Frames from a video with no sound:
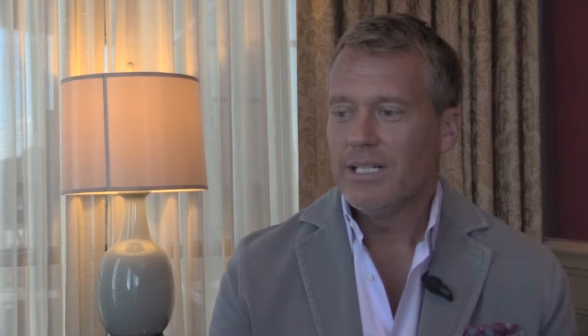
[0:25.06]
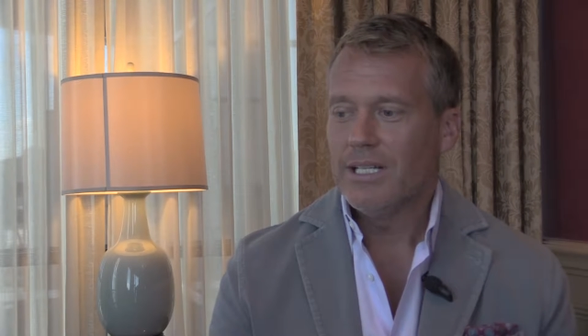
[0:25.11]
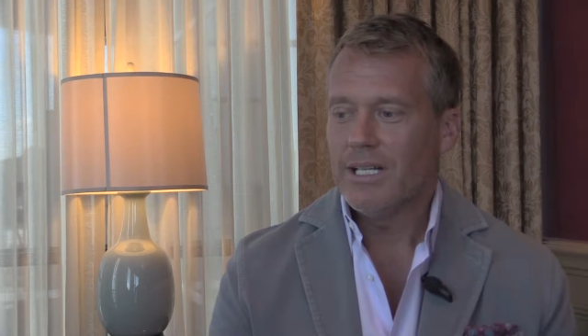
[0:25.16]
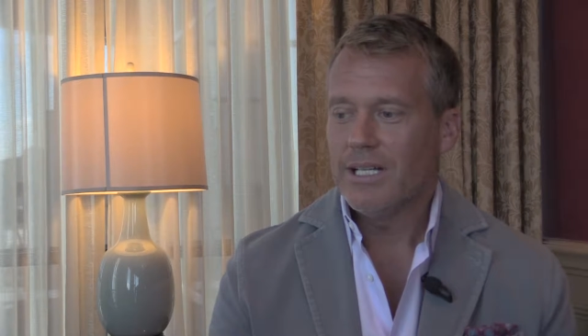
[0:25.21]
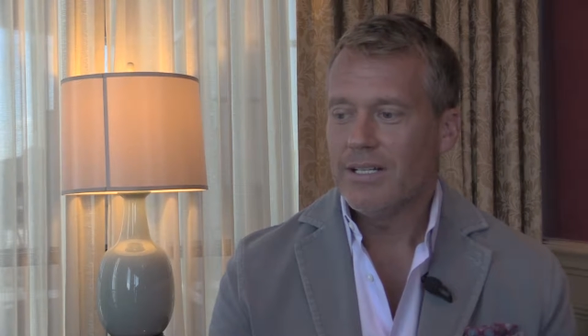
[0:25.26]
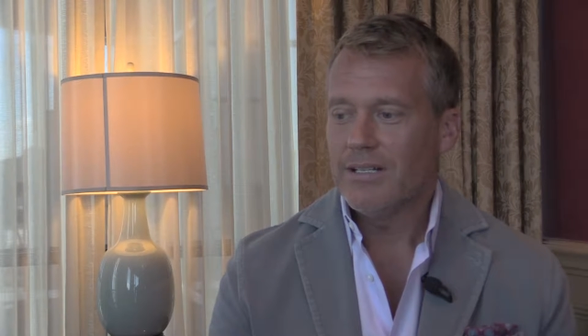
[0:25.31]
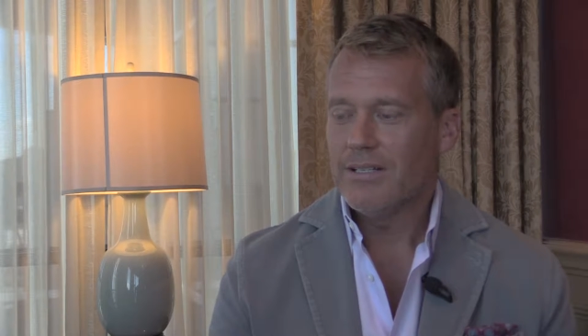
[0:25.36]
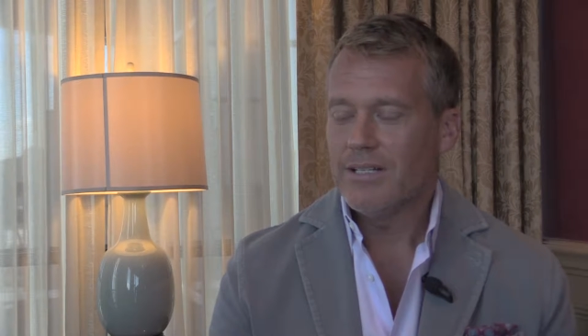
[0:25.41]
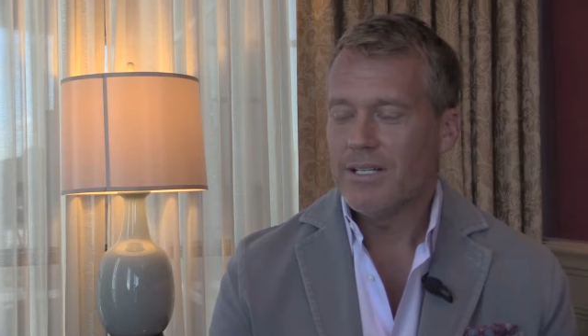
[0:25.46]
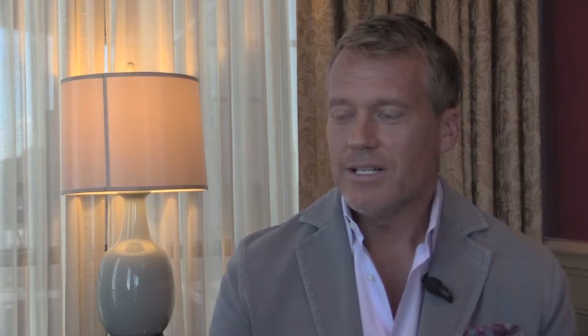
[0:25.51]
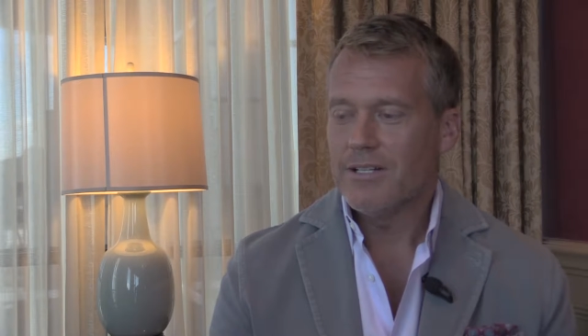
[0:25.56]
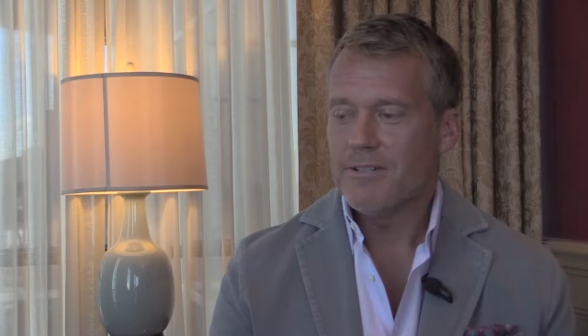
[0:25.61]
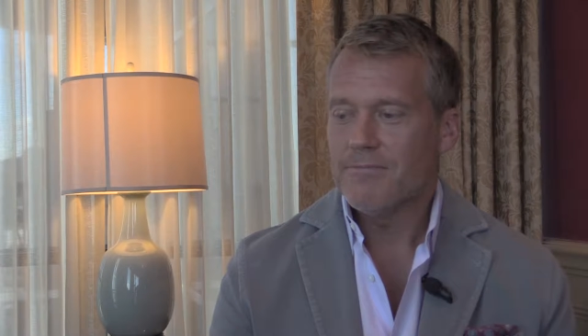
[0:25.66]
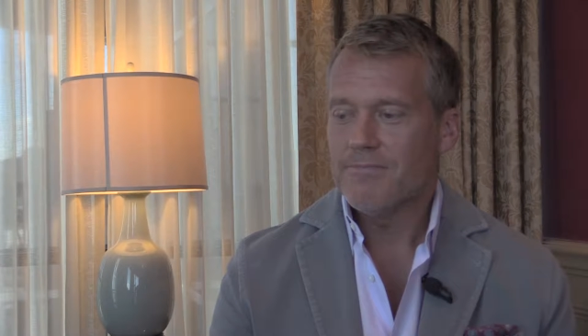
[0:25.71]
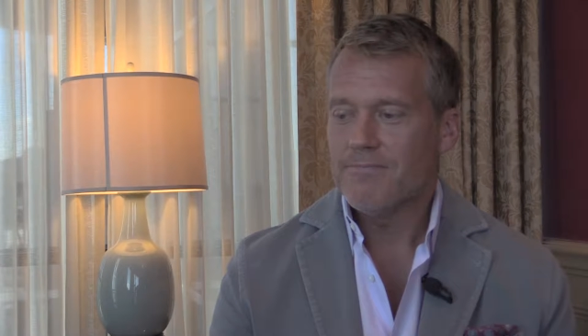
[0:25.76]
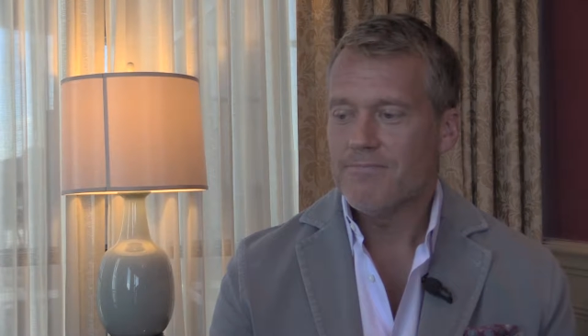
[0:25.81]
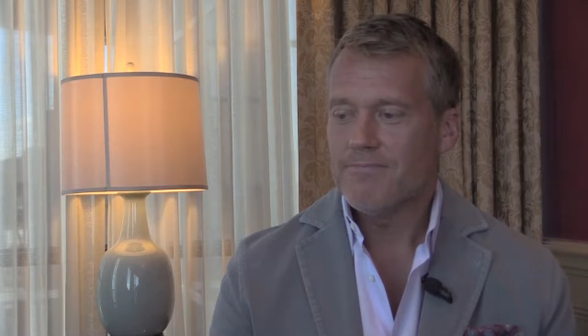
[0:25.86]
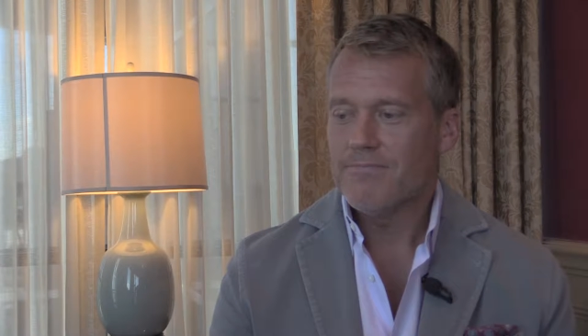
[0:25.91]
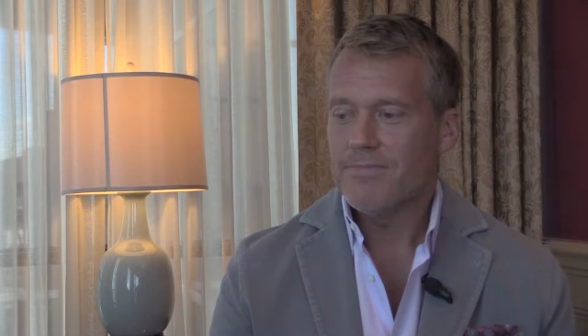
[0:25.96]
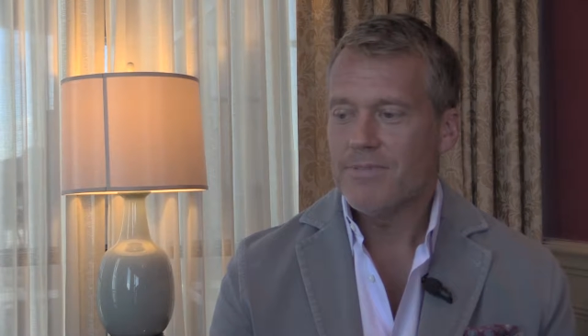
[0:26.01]
and
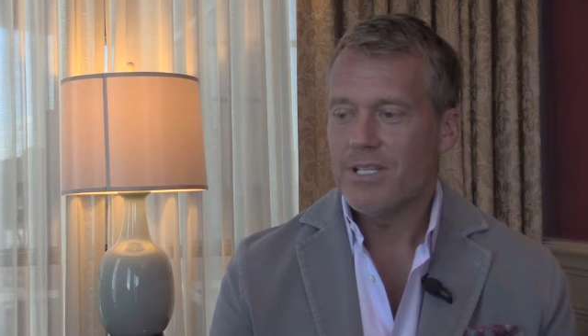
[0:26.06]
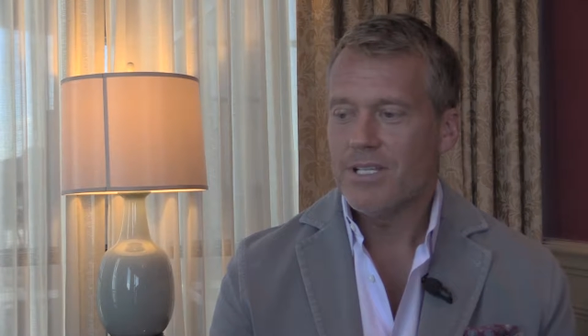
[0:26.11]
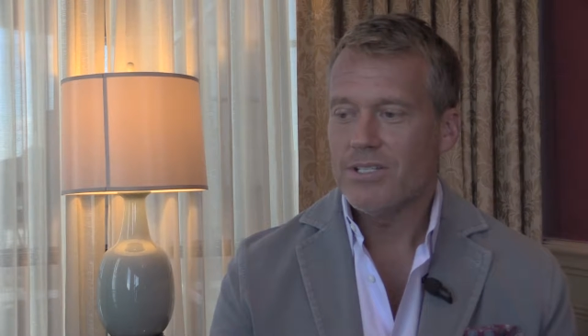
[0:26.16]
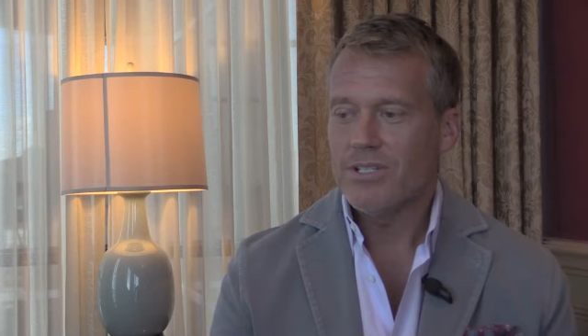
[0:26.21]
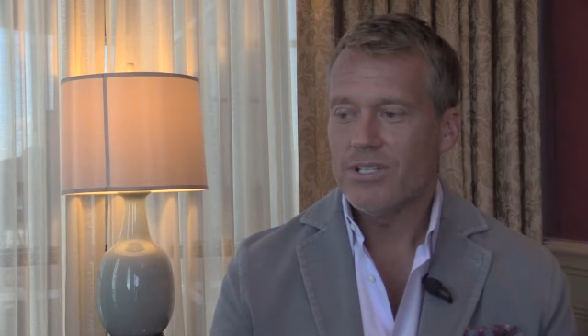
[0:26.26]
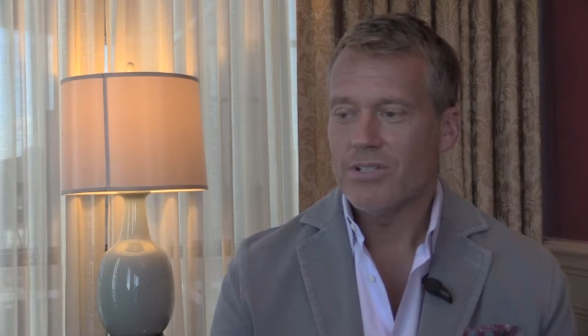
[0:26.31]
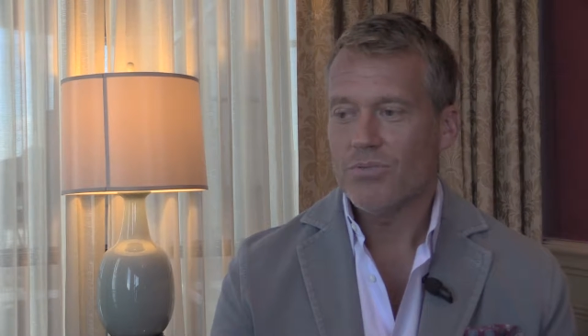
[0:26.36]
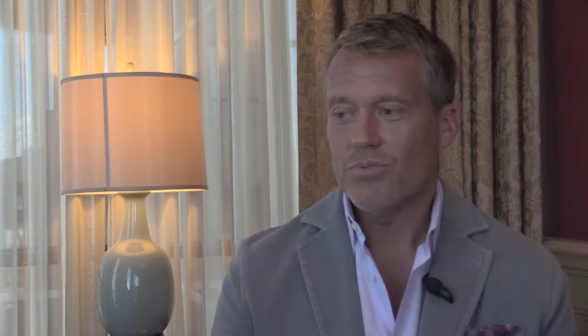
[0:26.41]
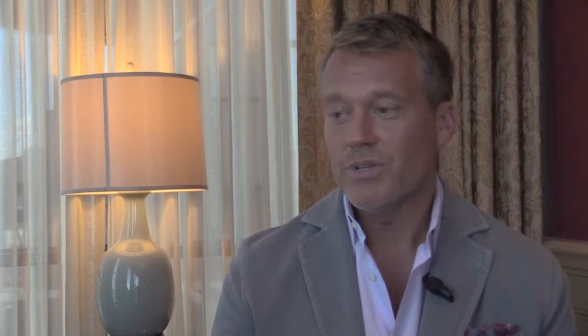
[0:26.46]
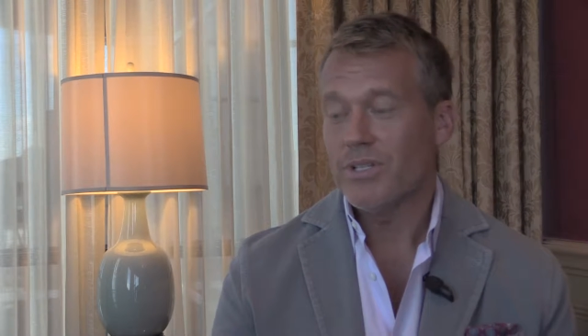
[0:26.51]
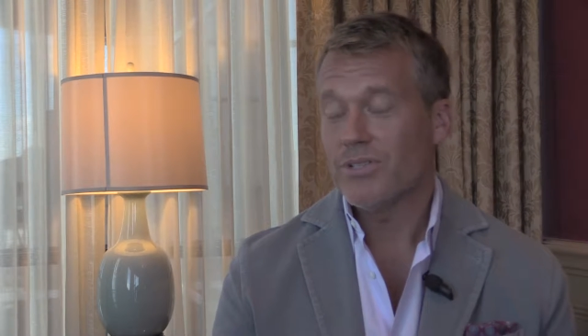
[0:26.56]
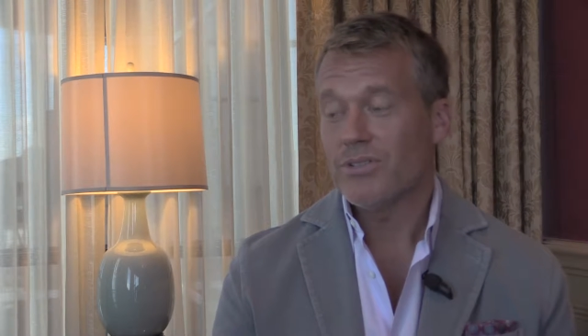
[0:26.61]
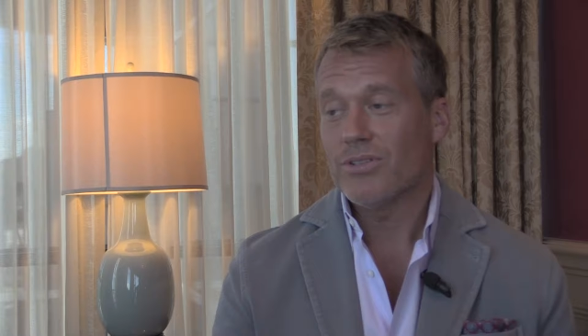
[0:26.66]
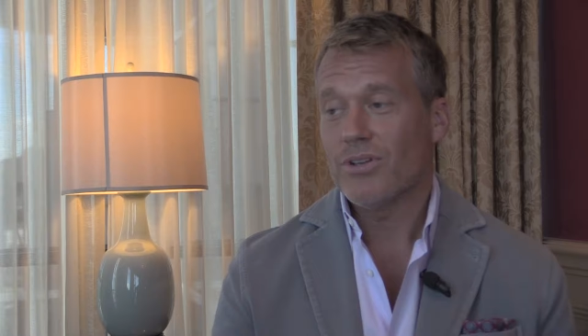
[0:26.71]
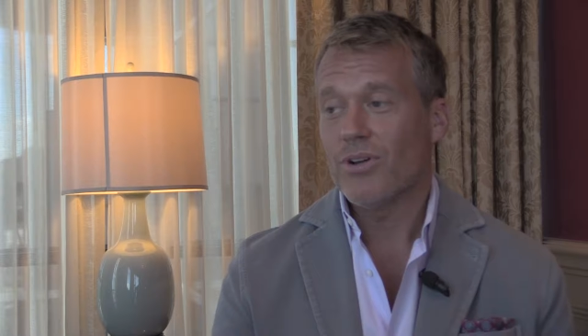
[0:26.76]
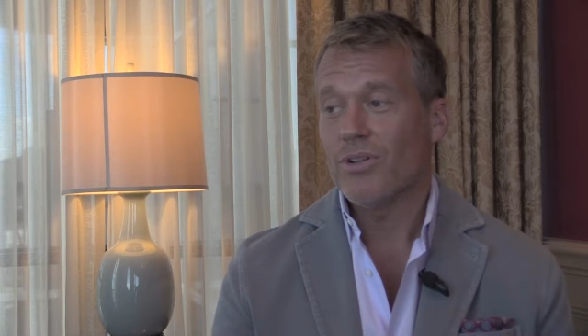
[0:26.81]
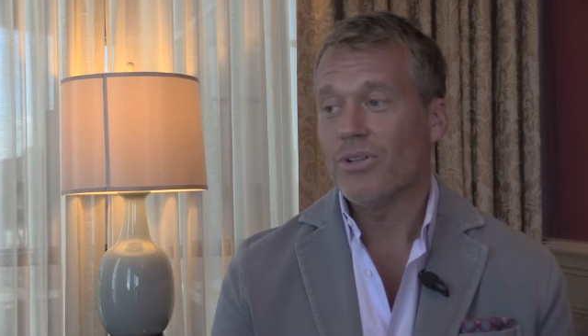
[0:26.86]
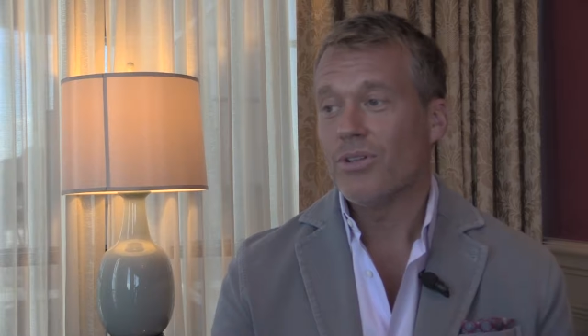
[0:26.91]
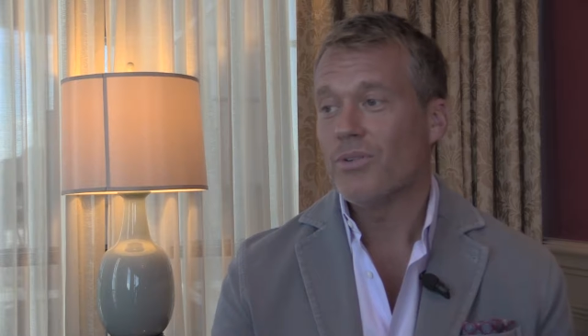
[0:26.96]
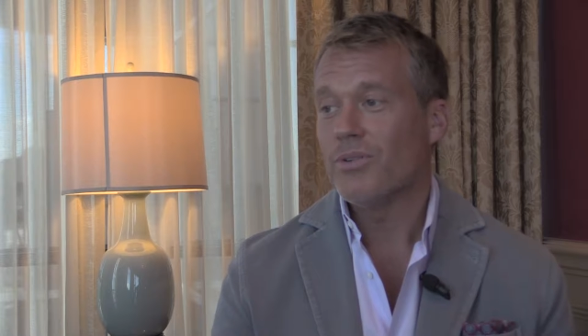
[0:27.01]
then just went
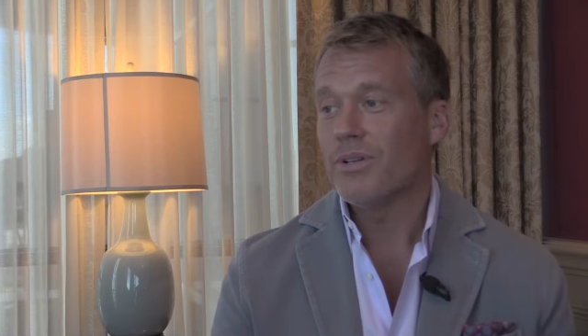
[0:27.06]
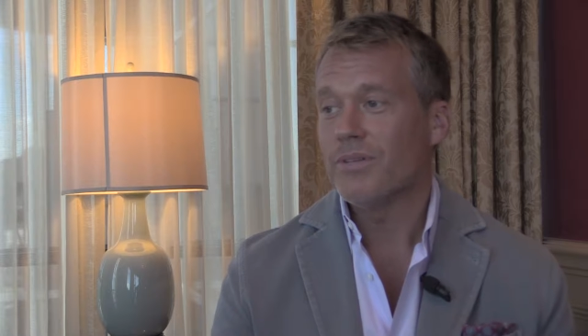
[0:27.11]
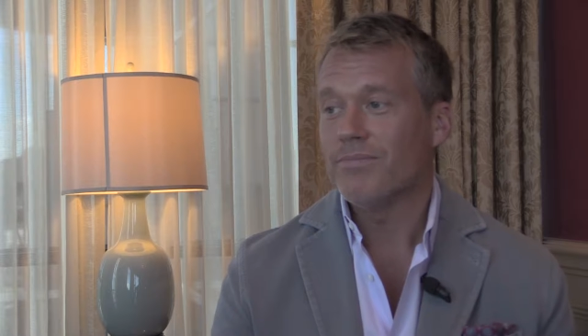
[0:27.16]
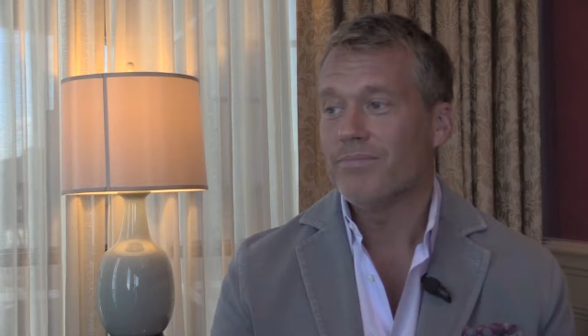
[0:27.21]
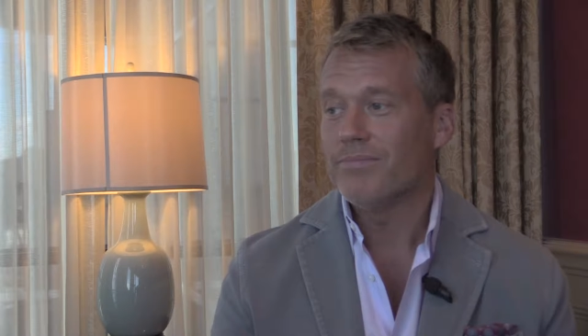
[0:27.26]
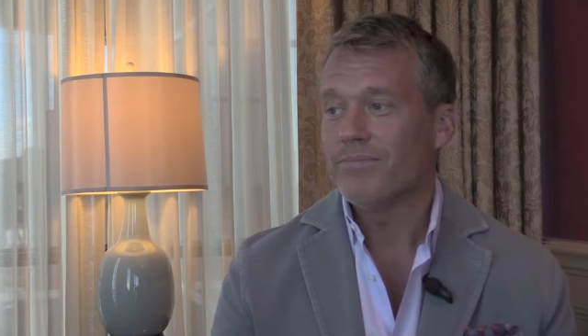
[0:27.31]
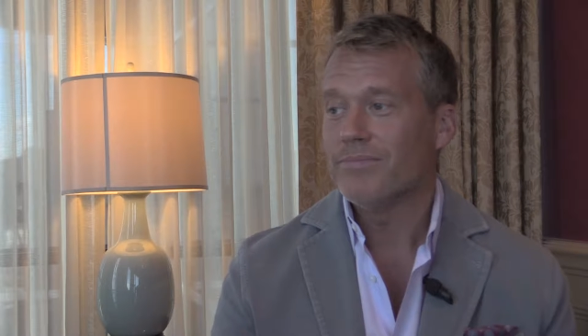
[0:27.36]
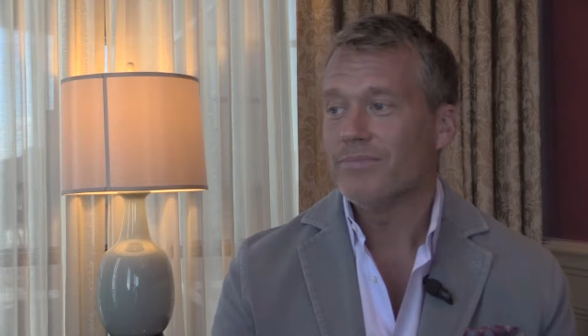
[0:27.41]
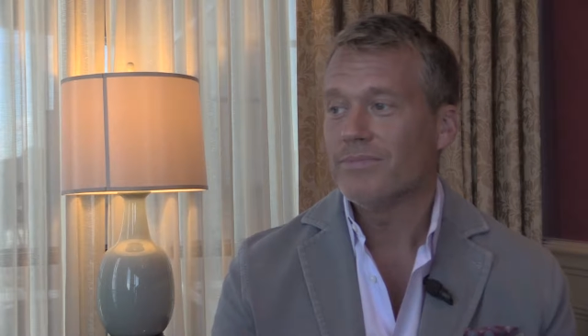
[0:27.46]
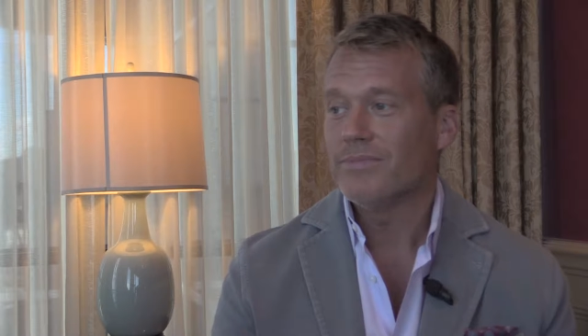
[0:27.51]
solo and